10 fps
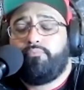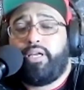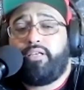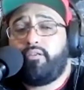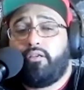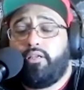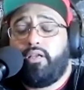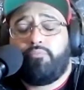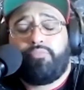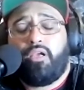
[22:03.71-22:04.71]
Basically,
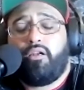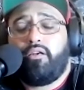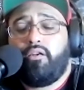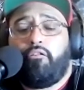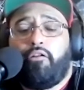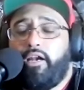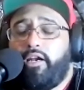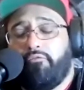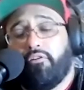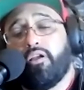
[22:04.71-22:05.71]
I'm not in
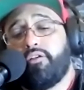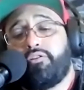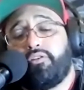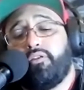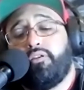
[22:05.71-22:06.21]
any rush.